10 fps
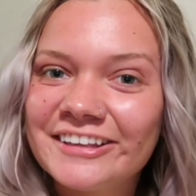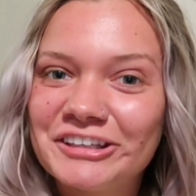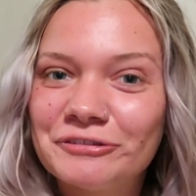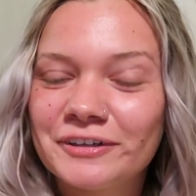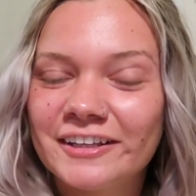
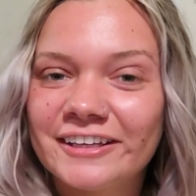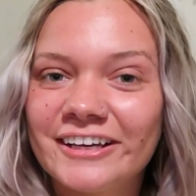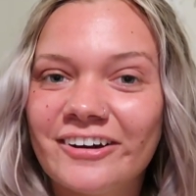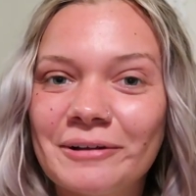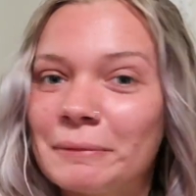Thank you for
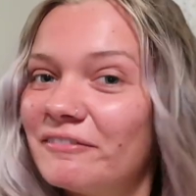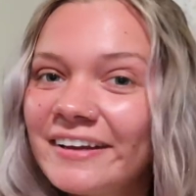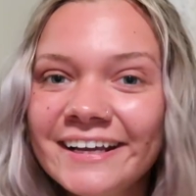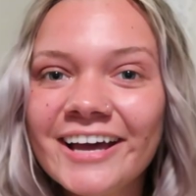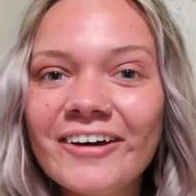clicking on my
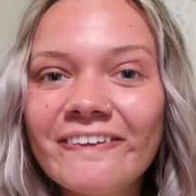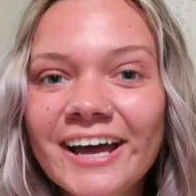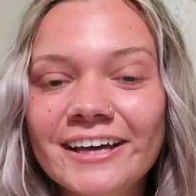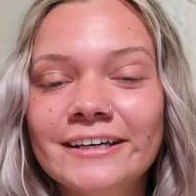video.